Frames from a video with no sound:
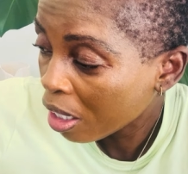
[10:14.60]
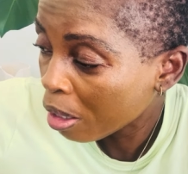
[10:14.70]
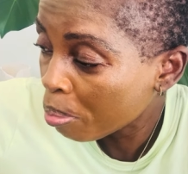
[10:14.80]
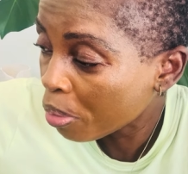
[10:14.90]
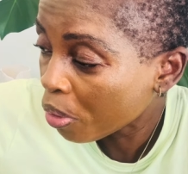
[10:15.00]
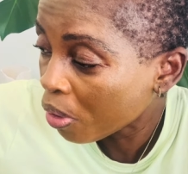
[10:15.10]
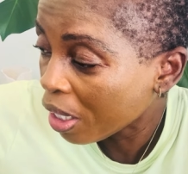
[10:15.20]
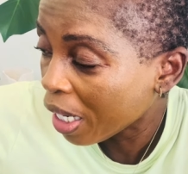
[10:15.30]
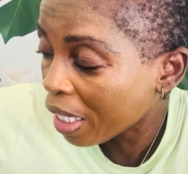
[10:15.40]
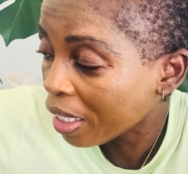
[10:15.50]
brow
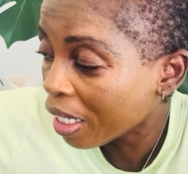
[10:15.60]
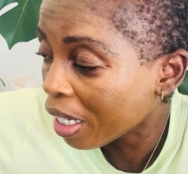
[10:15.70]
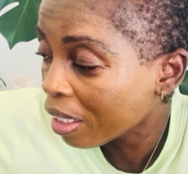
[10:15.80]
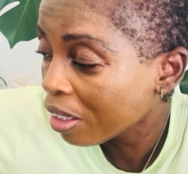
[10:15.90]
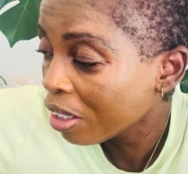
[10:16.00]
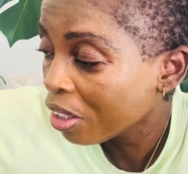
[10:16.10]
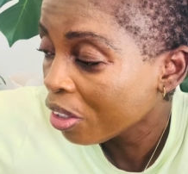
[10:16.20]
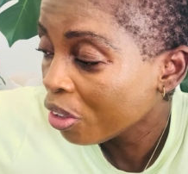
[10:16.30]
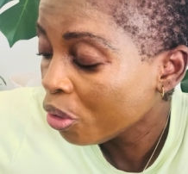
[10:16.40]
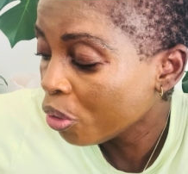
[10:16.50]
liner,
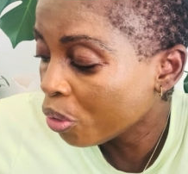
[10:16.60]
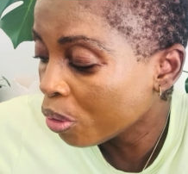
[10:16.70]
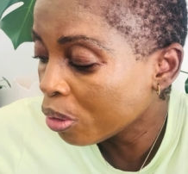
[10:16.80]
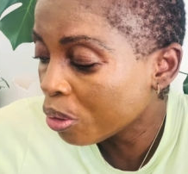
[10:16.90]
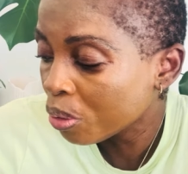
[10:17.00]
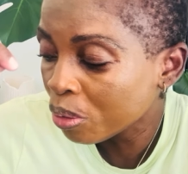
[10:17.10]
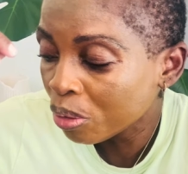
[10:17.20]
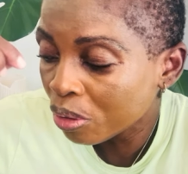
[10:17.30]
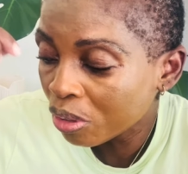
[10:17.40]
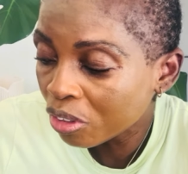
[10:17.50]
you know,
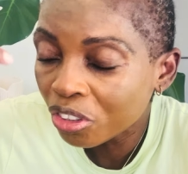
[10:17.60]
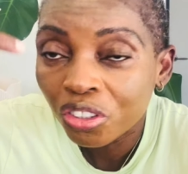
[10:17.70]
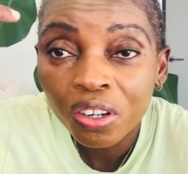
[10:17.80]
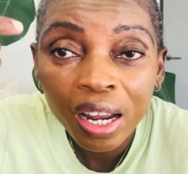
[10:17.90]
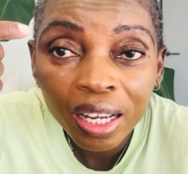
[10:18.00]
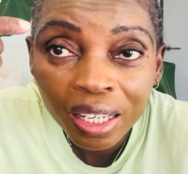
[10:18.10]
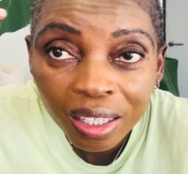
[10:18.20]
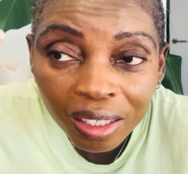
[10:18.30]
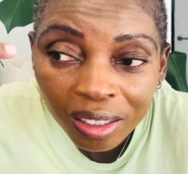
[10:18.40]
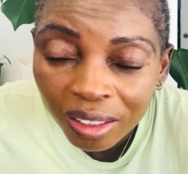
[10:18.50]
to
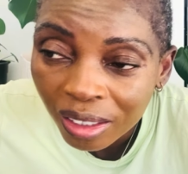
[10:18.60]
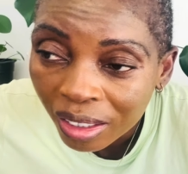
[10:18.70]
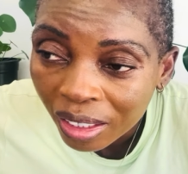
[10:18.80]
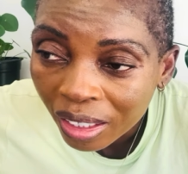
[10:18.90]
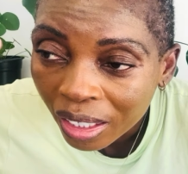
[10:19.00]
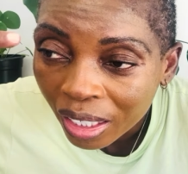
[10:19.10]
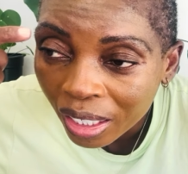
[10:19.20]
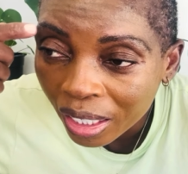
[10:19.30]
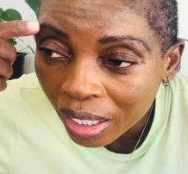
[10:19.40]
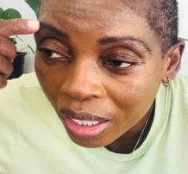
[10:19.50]
try
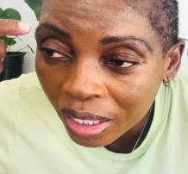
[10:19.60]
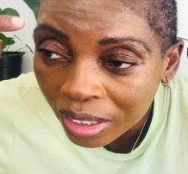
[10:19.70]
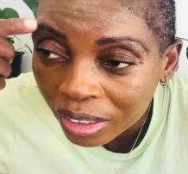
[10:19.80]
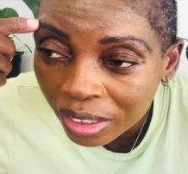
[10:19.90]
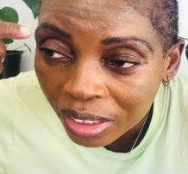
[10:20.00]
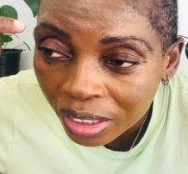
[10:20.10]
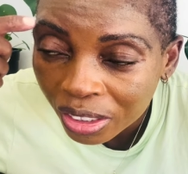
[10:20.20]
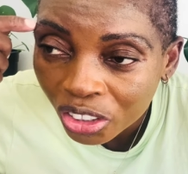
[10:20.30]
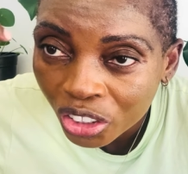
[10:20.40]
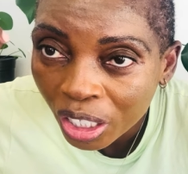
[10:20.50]
and
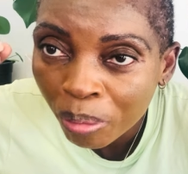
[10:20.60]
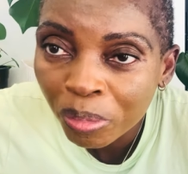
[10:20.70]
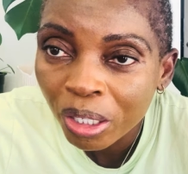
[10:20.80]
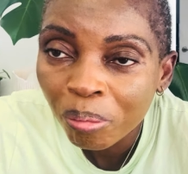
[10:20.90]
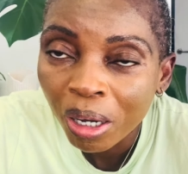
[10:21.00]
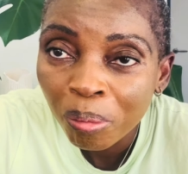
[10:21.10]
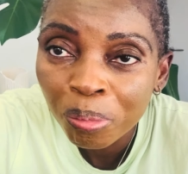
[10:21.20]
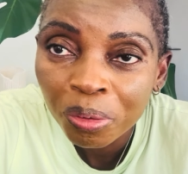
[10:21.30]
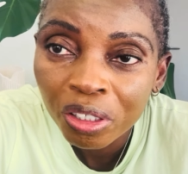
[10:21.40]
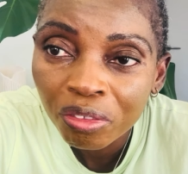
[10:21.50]
shape them up
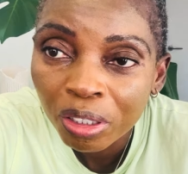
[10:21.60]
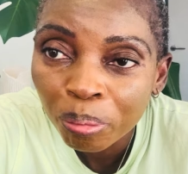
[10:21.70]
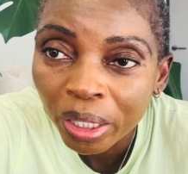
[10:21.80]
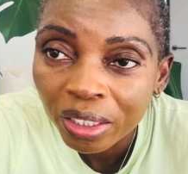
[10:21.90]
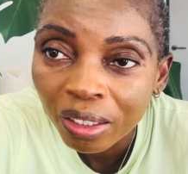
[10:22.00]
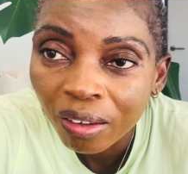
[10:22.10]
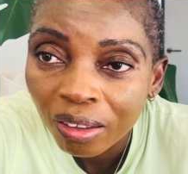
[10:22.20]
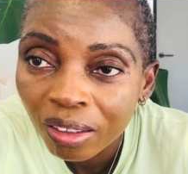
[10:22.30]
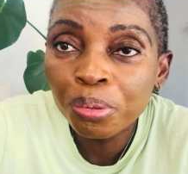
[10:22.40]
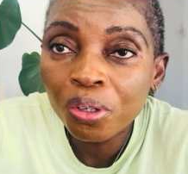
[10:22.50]
even better.
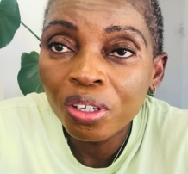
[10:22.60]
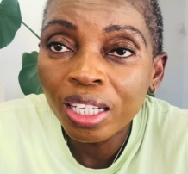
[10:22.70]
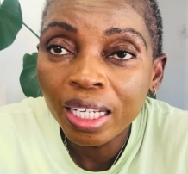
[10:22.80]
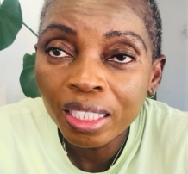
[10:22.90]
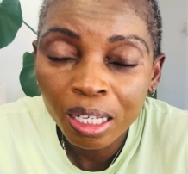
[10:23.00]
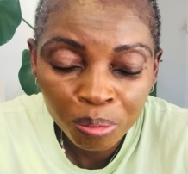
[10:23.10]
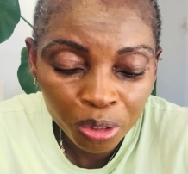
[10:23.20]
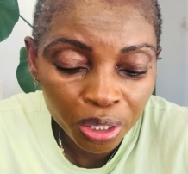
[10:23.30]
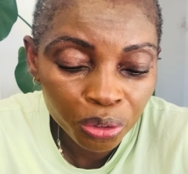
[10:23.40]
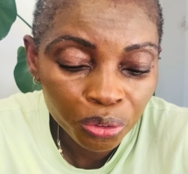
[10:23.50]
Brow liner I'm
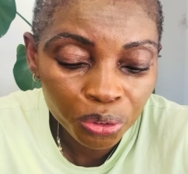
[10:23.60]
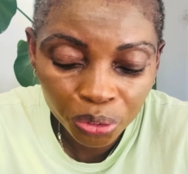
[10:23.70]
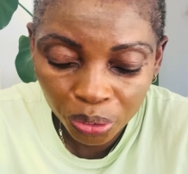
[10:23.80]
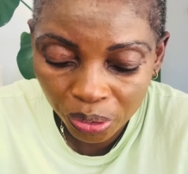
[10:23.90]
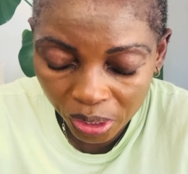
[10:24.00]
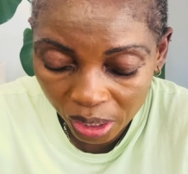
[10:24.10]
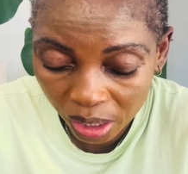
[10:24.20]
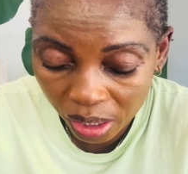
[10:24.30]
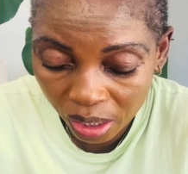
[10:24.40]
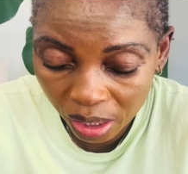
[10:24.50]
going to use
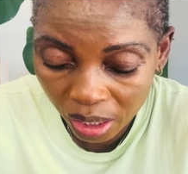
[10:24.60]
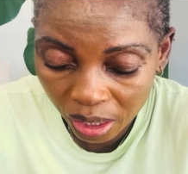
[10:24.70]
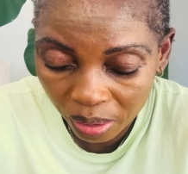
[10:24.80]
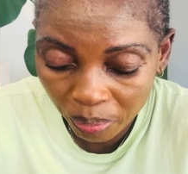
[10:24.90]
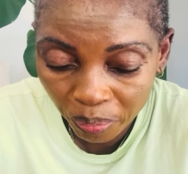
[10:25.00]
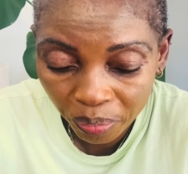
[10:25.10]
is the